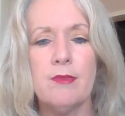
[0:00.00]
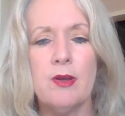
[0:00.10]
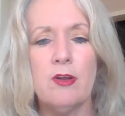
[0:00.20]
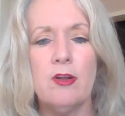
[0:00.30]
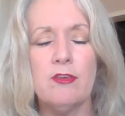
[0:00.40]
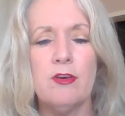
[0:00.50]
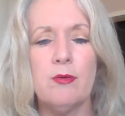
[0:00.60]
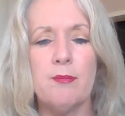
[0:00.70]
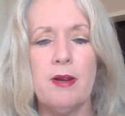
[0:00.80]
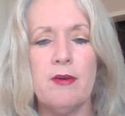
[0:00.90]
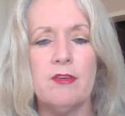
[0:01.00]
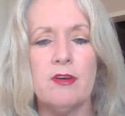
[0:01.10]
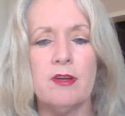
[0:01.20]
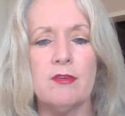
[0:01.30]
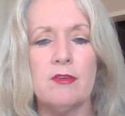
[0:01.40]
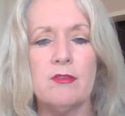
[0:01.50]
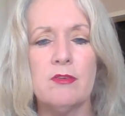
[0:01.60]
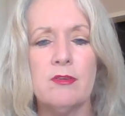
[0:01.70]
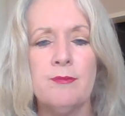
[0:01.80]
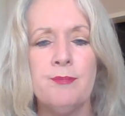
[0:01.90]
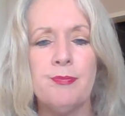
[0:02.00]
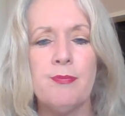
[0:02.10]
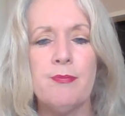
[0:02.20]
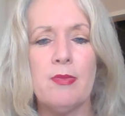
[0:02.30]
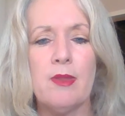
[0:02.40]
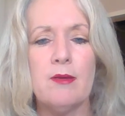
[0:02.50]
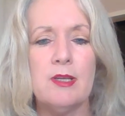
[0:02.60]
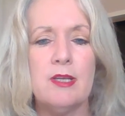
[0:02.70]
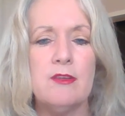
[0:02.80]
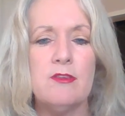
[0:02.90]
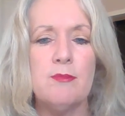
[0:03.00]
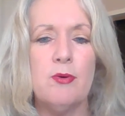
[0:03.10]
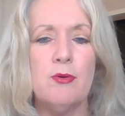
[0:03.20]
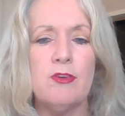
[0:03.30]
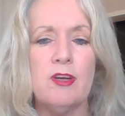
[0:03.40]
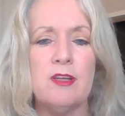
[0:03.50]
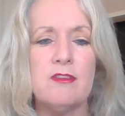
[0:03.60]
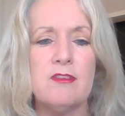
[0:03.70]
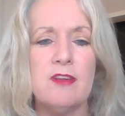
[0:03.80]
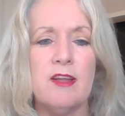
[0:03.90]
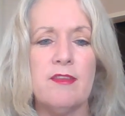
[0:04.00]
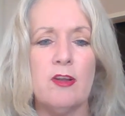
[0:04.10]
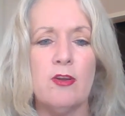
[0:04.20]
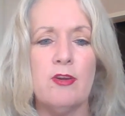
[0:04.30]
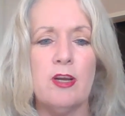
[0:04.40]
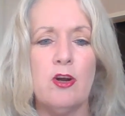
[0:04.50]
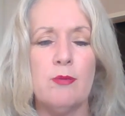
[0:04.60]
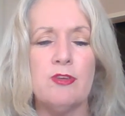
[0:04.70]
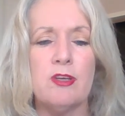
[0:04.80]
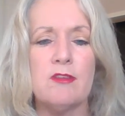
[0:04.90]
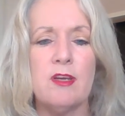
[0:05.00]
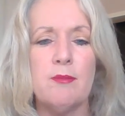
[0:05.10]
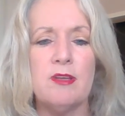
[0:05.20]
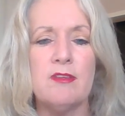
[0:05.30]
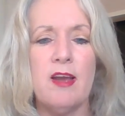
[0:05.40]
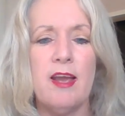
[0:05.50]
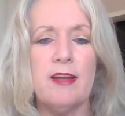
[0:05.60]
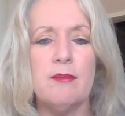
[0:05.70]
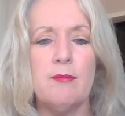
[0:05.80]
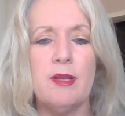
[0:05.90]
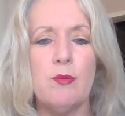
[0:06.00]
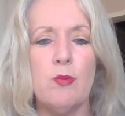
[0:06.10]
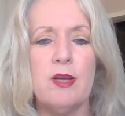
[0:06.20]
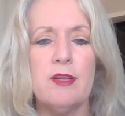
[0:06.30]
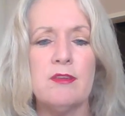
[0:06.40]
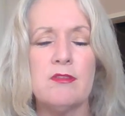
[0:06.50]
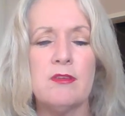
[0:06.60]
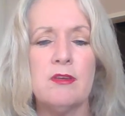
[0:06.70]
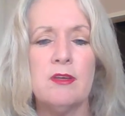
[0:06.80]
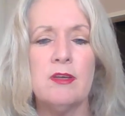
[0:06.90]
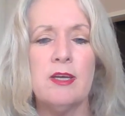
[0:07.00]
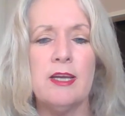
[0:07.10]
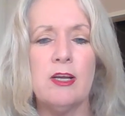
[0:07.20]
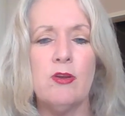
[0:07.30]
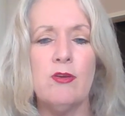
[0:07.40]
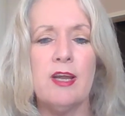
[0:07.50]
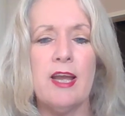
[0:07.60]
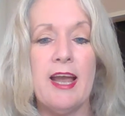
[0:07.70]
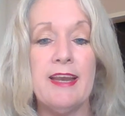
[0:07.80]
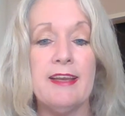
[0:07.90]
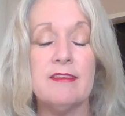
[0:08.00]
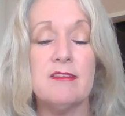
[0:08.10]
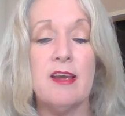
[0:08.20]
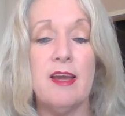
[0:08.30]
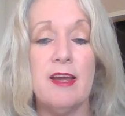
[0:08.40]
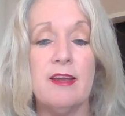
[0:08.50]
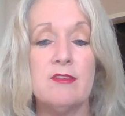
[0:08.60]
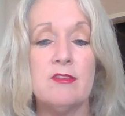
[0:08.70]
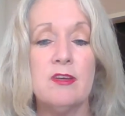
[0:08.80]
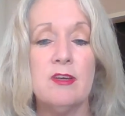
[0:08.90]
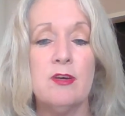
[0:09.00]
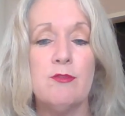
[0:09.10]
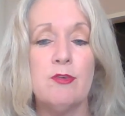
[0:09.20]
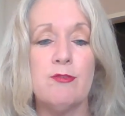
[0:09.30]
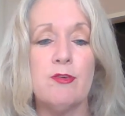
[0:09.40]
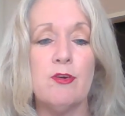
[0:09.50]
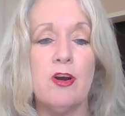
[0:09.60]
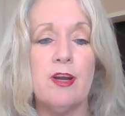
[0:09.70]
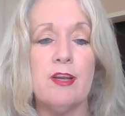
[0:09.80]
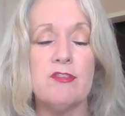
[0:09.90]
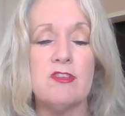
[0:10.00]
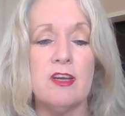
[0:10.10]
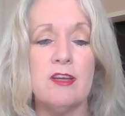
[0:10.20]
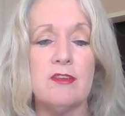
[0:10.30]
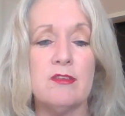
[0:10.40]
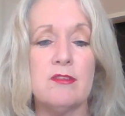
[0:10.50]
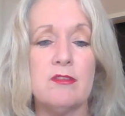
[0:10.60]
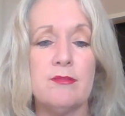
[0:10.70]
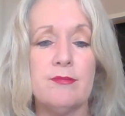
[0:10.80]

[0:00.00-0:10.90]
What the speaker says: I'd like to know what paradata is. It is important to understand that learning objects can be tagged in many ways, including adding tags for a variety of standards.